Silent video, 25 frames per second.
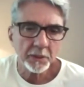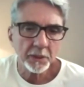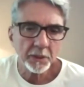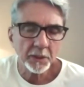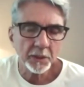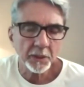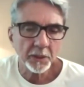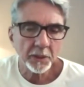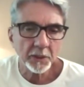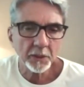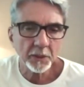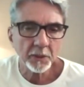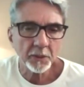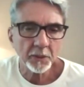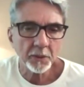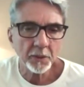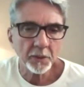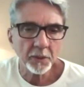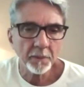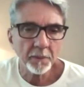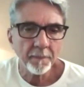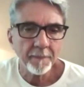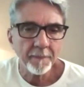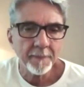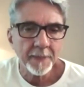
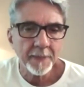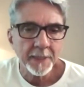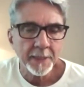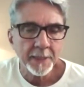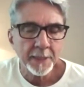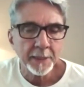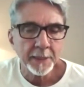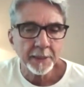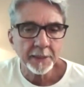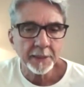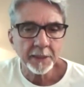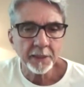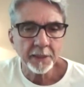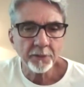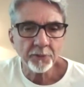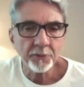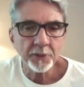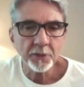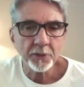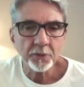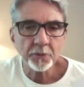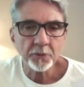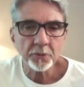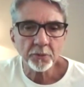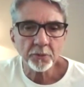or
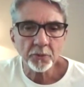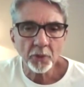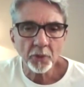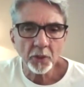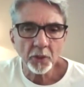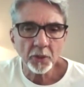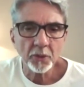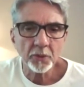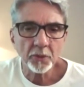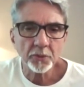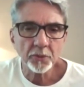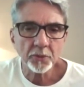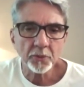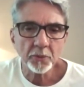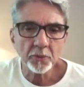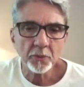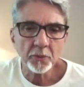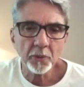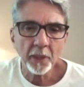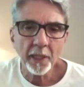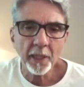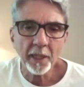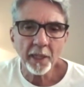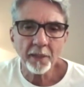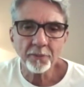given to those
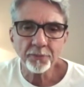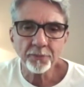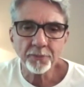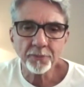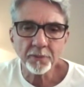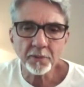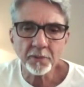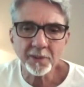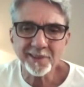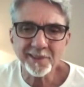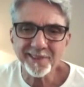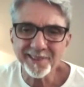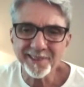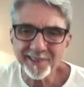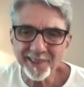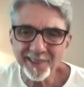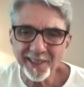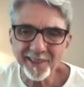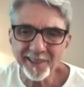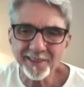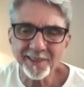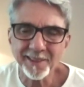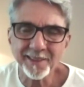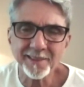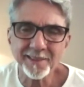who have
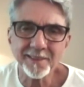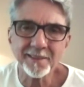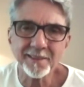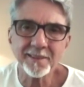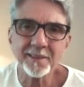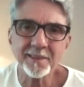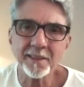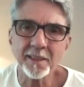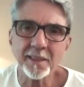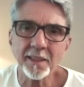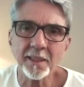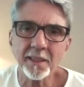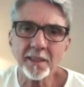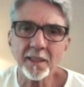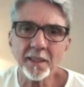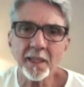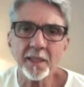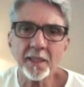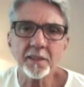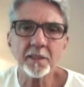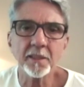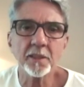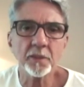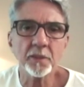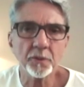transcended the
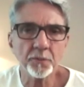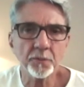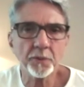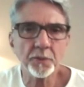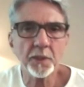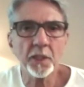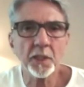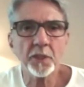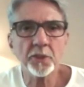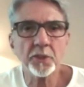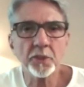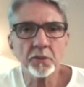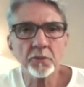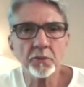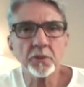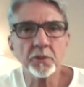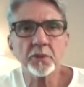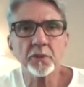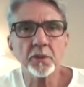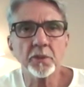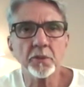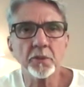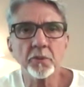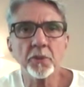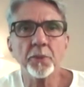identification with
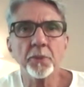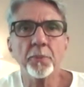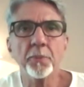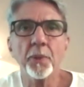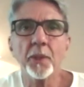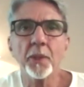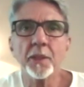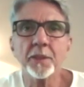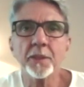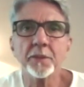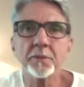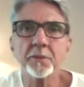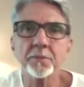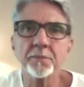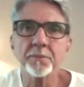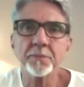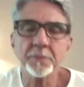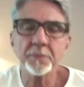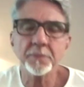the three bodies.